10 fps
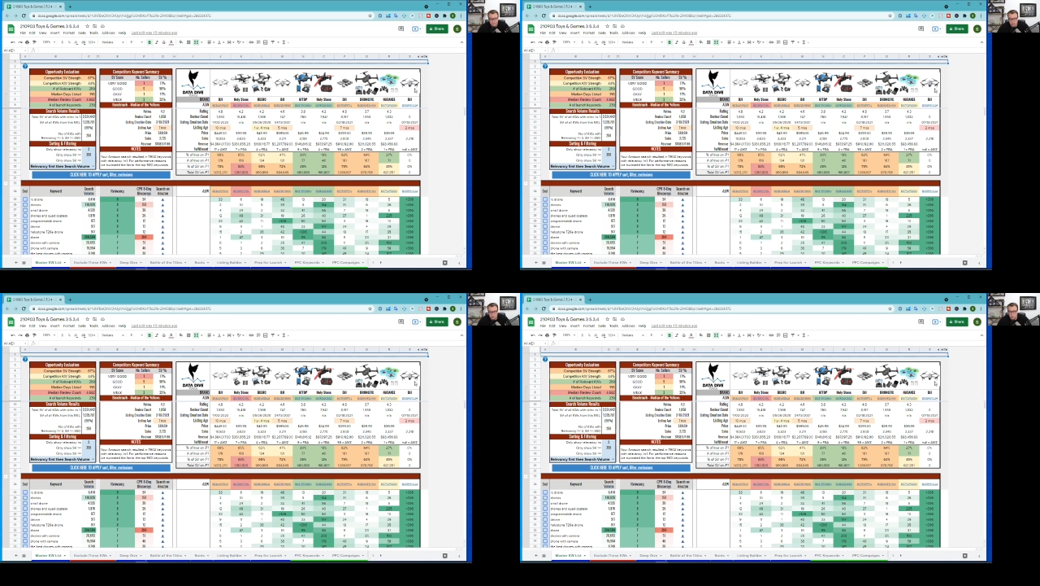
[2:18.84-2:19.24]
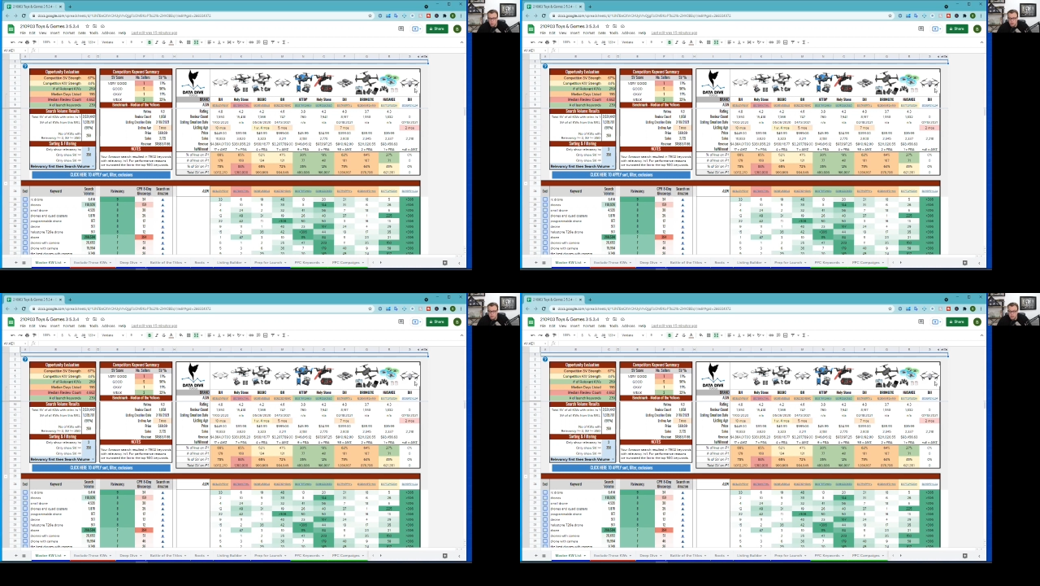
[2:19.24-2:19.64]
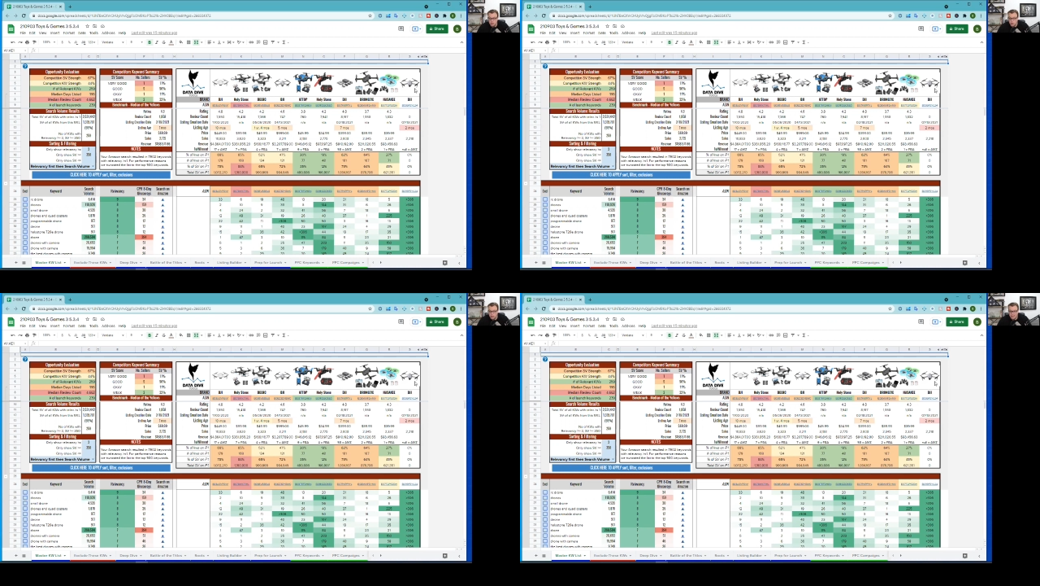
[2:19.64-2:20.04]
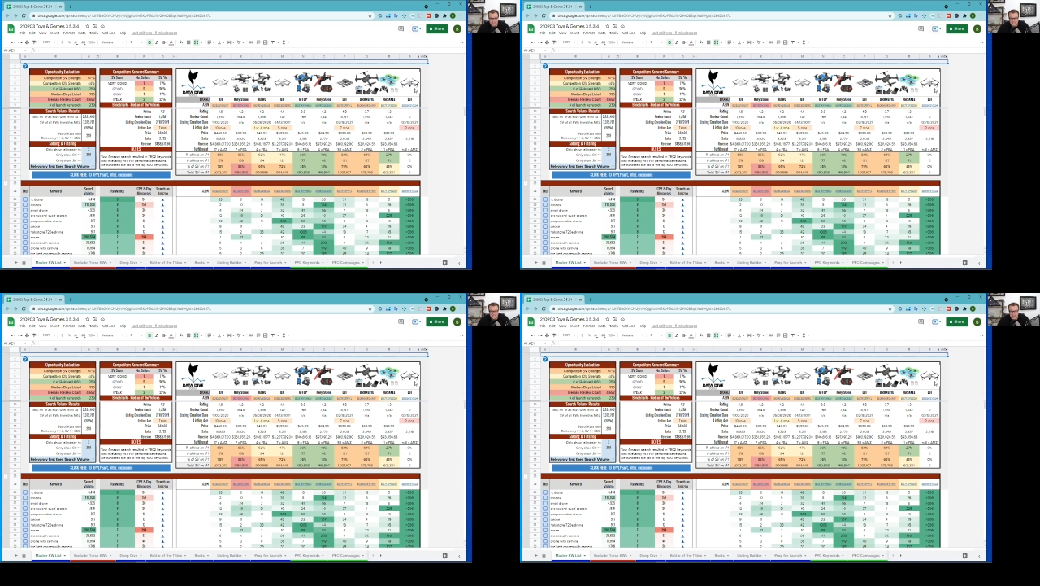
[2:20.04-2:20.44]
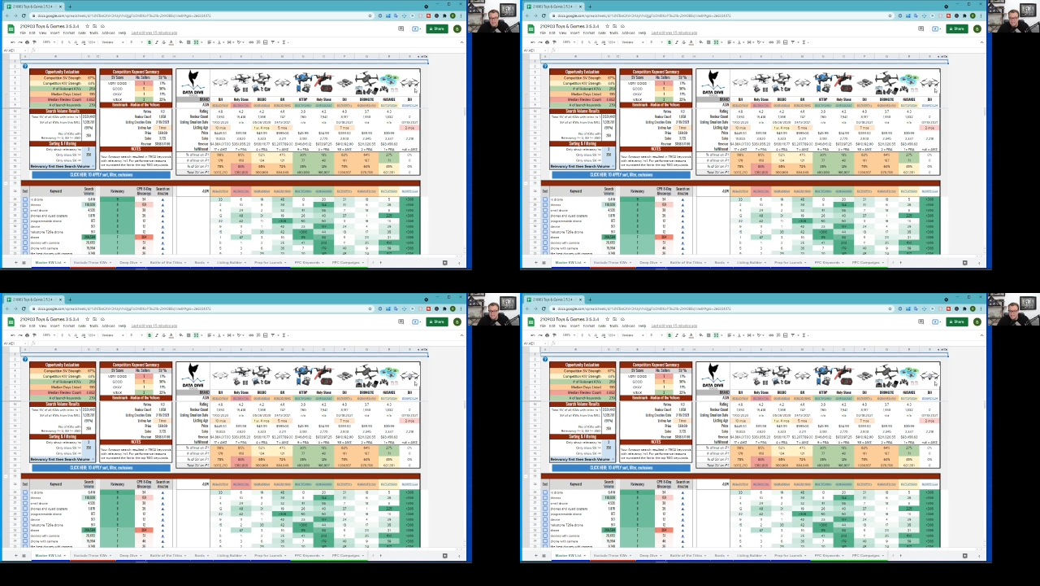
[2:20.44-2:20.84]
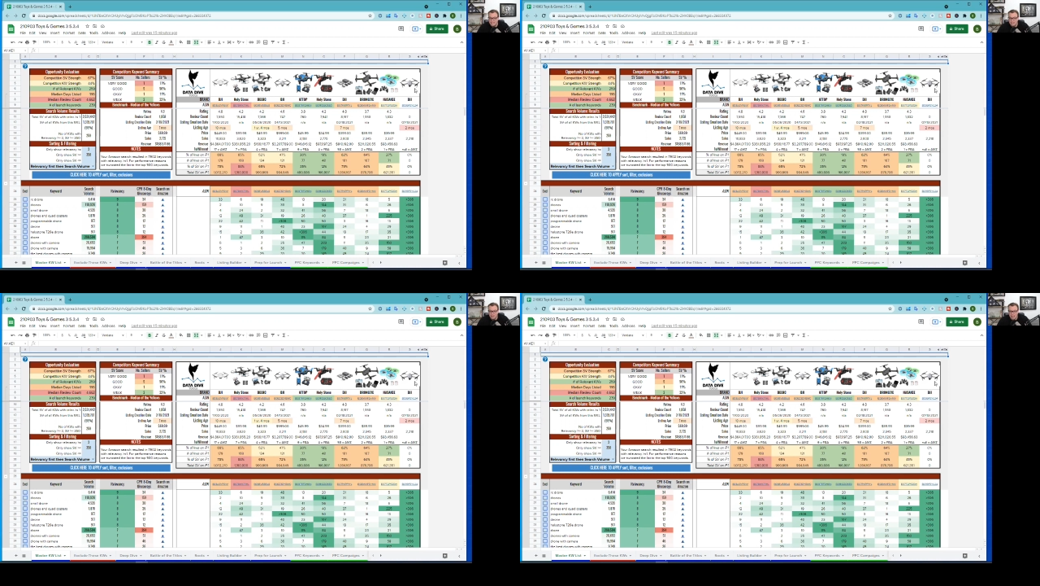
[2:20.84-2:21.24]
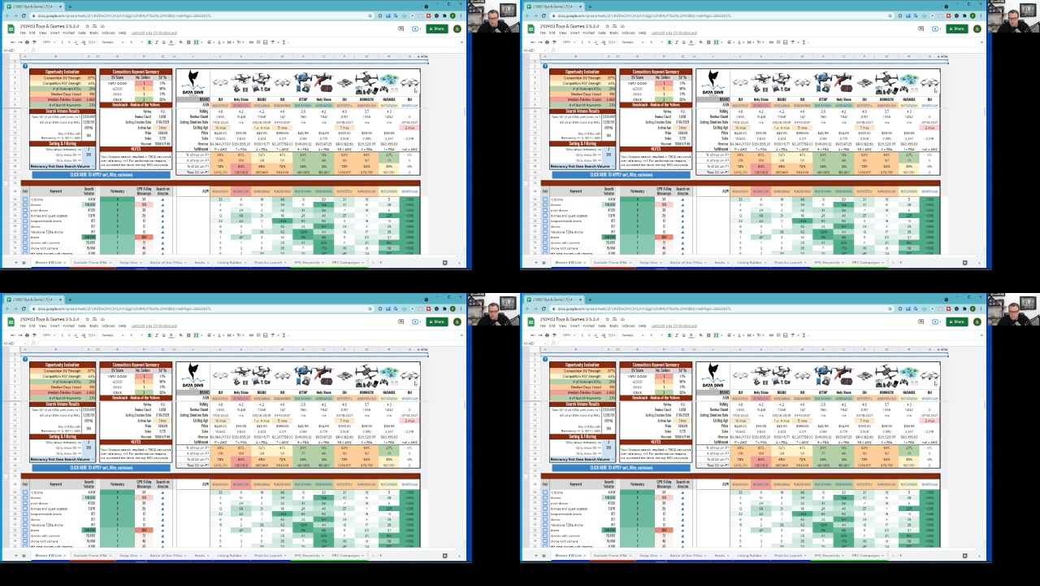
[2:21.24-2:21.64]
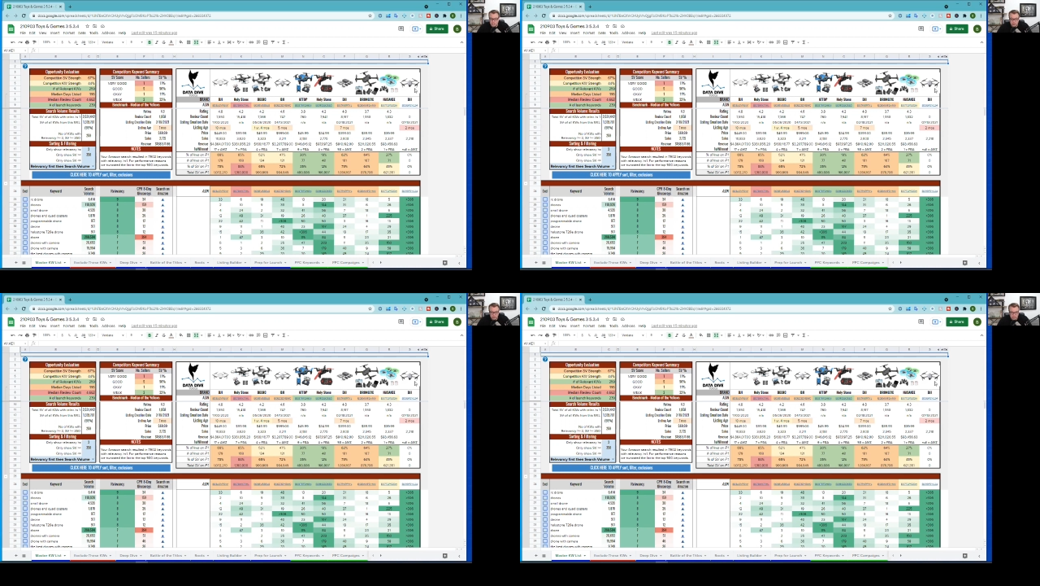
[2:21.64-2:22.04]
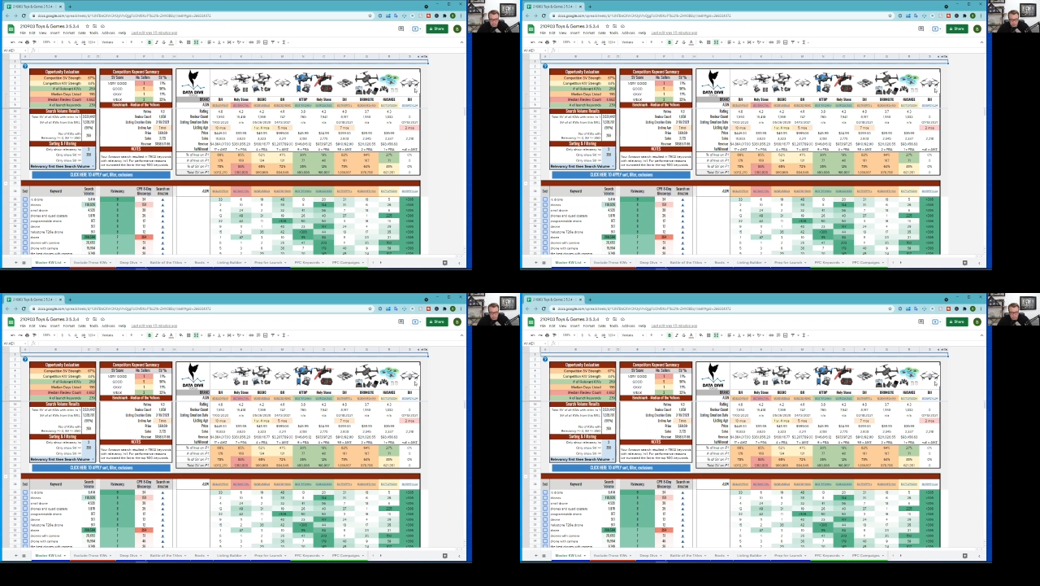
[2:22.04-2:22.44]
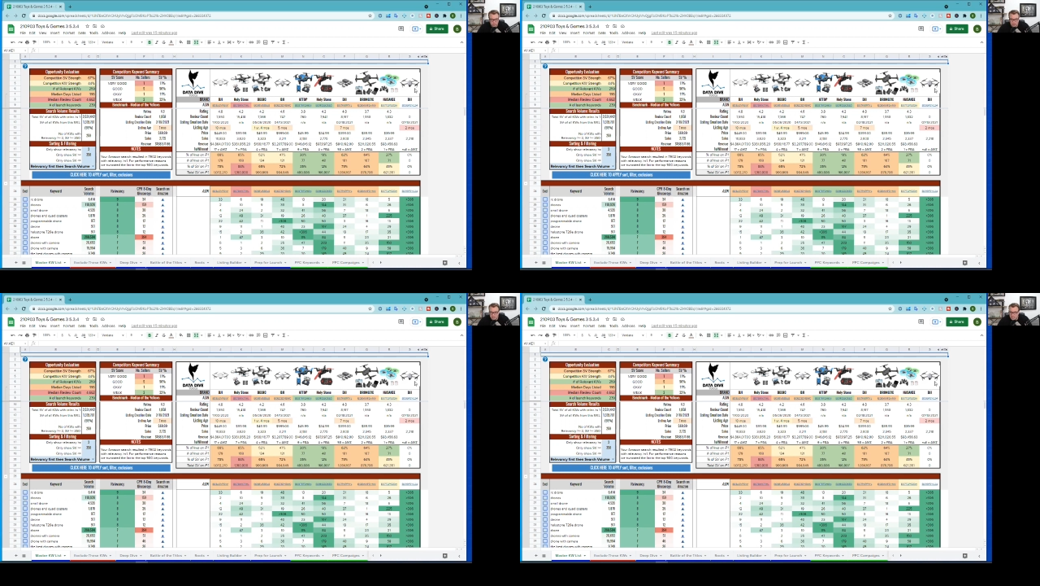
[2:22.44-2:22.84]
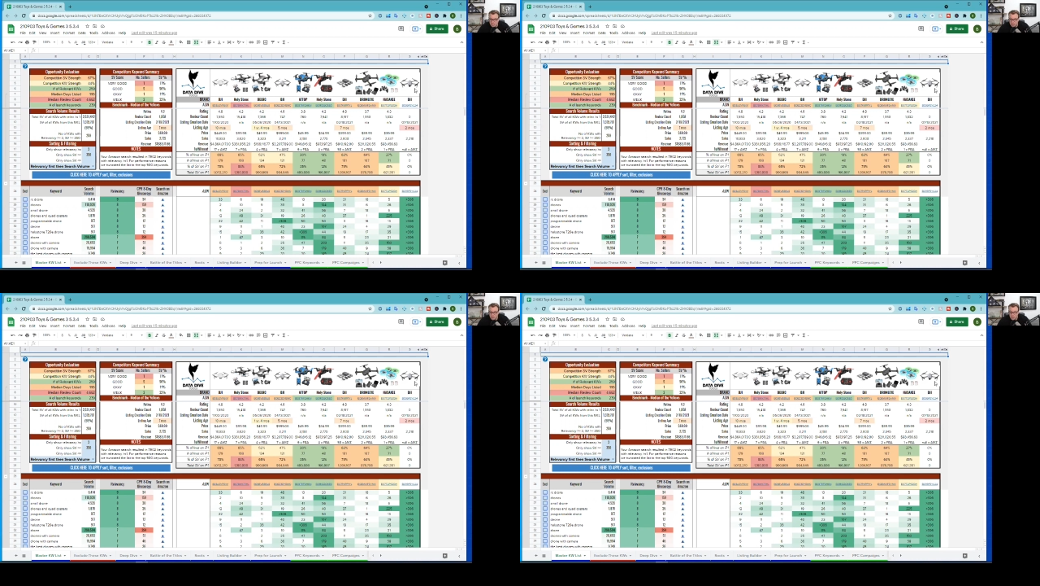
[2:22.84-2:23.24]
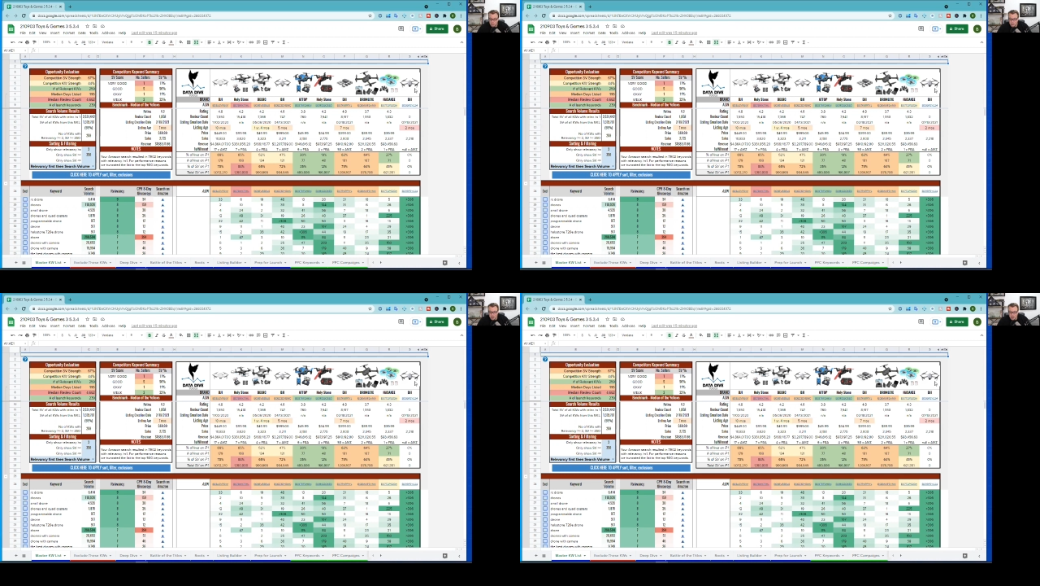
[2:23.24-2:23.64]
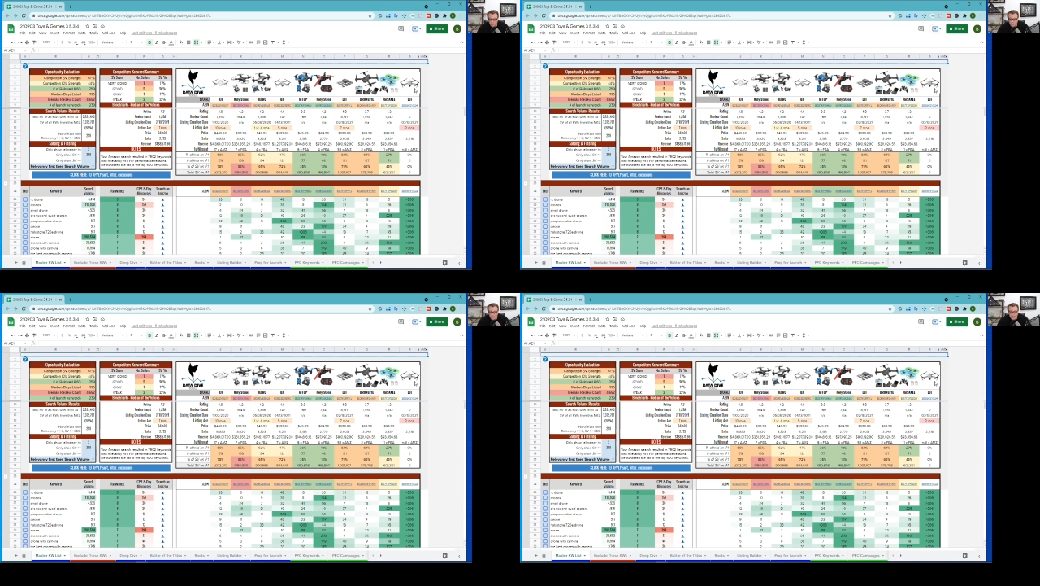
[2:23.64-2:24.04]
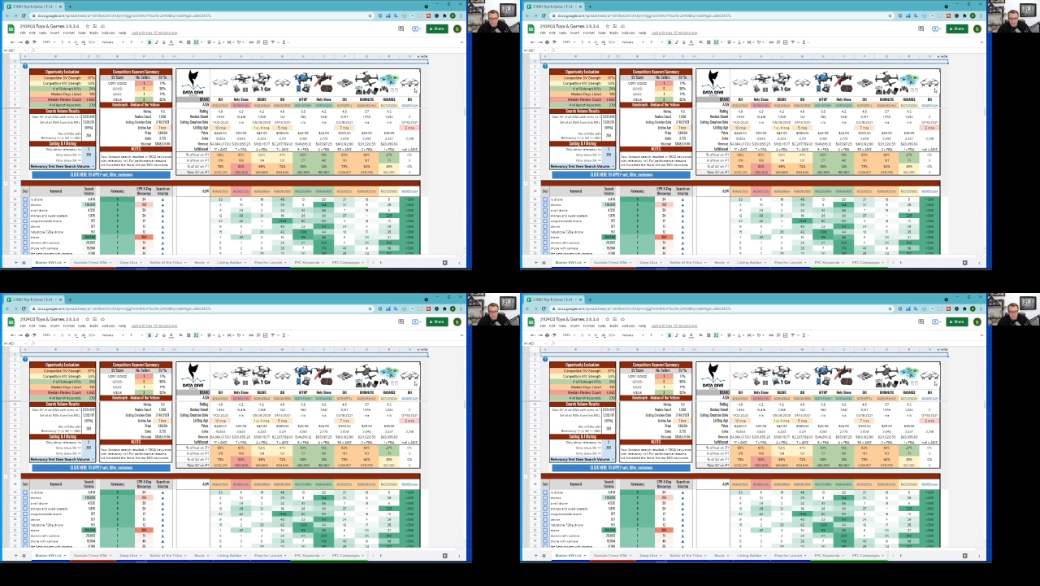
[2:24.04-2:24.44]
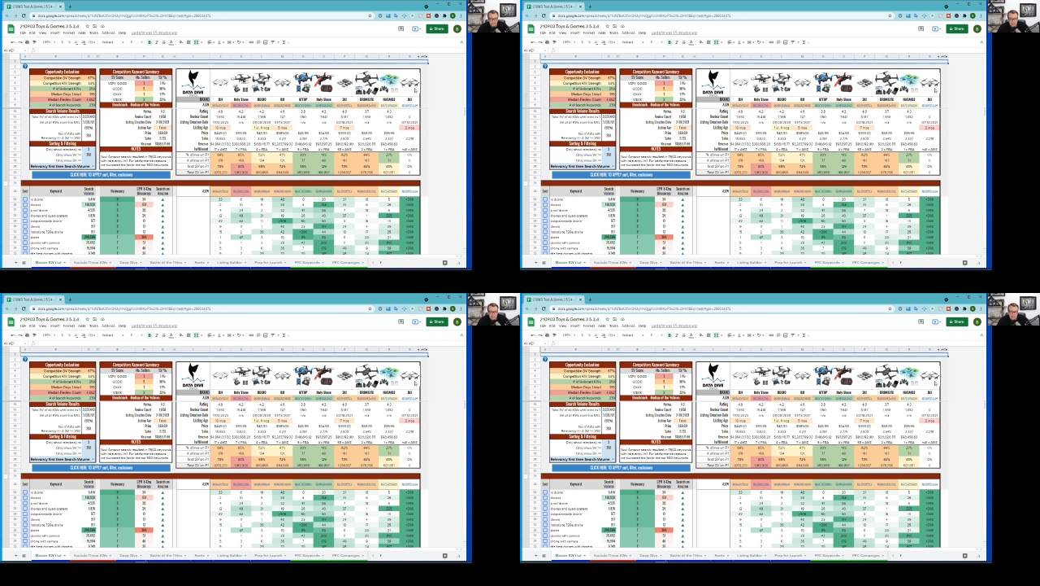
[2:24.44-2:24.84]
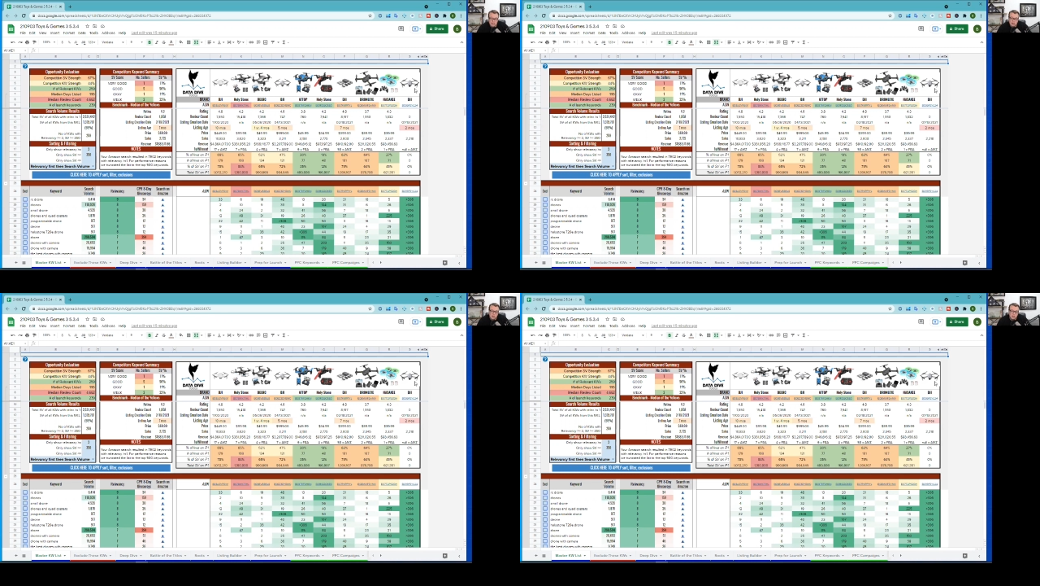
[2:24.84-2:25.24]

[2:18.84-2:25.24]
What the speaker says: Nobody's mouth can be seen.